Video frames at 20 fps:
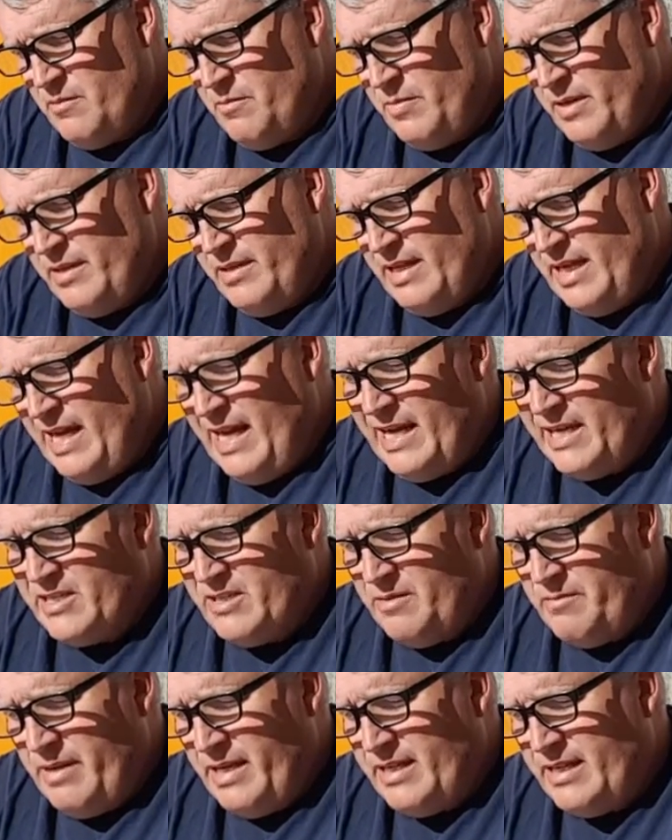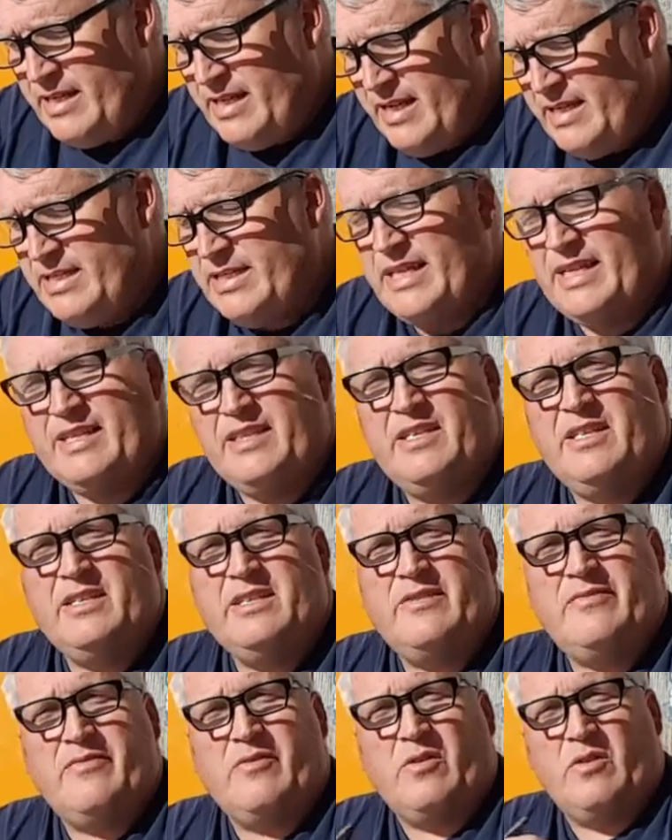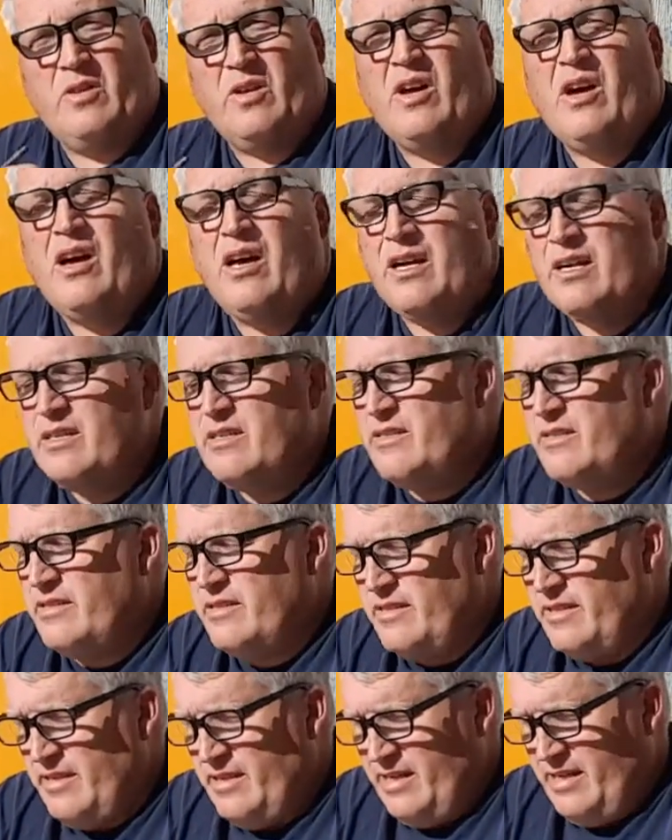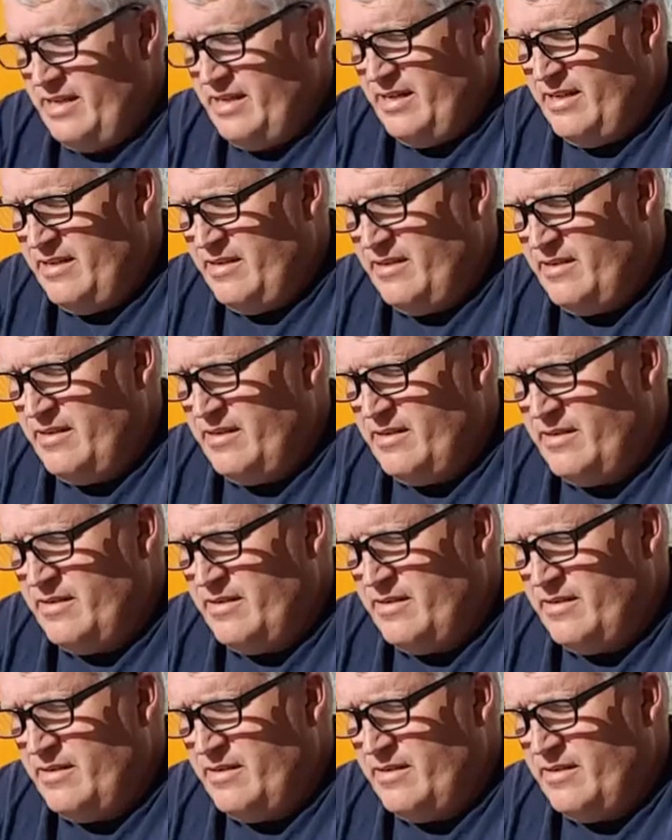but they actually made keys like this for locks, and